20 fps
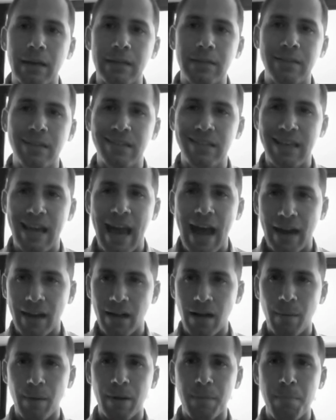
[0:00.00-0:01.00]
Does the
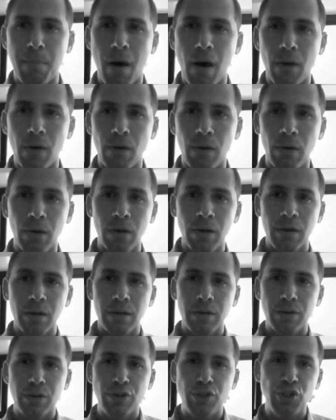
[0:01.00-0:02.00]
economic model
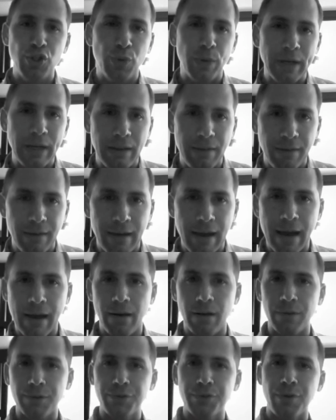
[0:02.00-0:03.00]
do anything
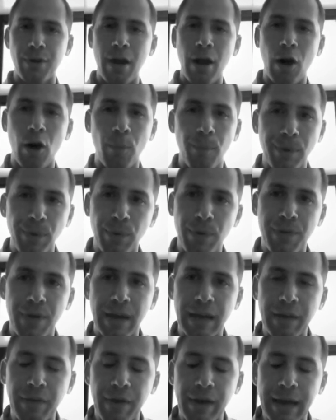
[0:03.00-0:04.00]
else or help me with
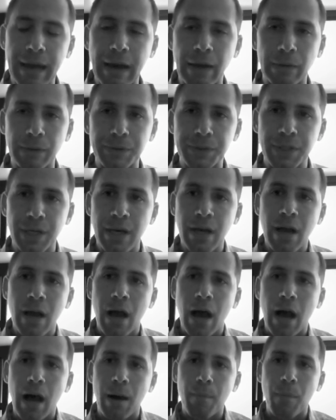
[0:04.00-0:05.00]
anything else?
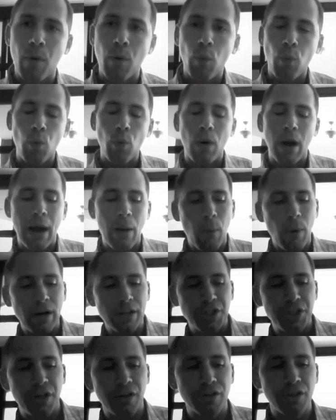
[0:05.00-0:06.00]
I
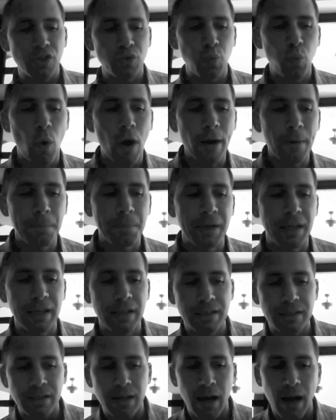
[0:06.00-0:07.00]
want to share just one
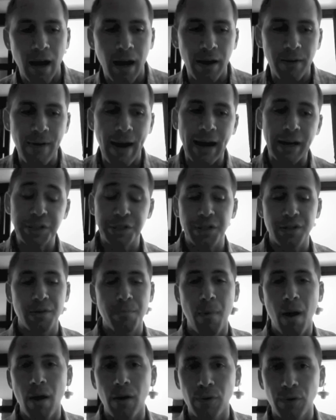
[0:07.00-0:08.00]
piece of actually the
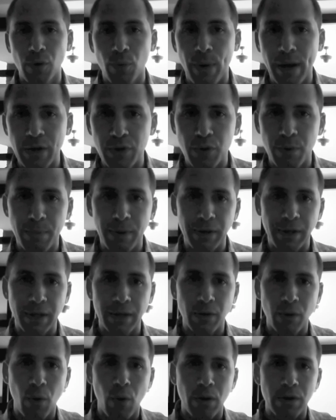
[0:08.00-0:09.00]
Model Your Way to a
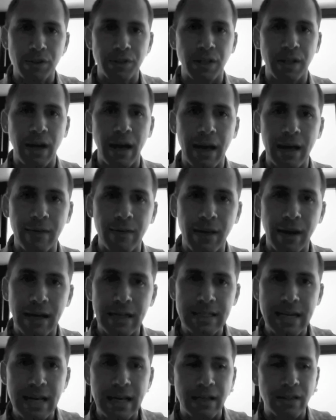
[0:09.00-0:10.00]
Million course that I
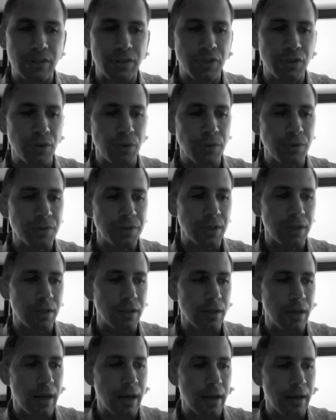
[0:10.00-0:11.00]
take students
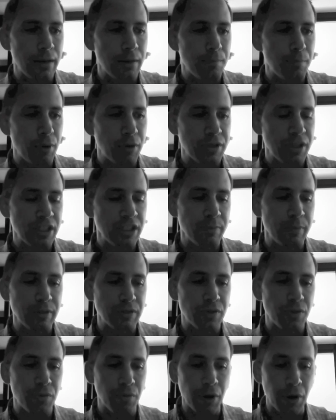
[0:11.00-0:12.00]
and
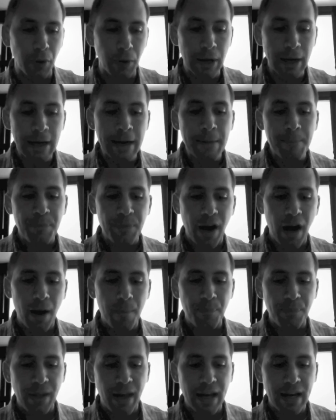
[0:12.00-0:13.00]
participants through.
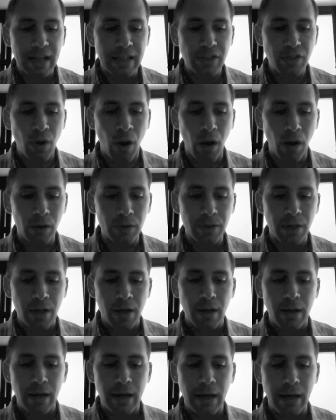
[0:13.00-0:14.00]
And it's called,
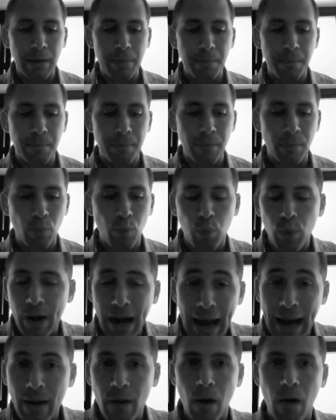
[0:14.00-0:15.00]
in what
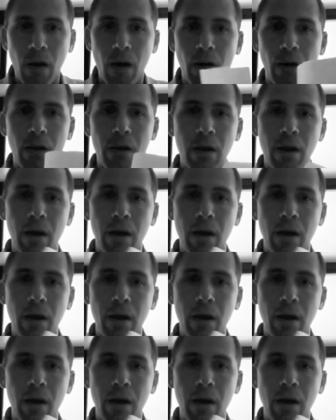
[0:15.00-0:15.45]
I call,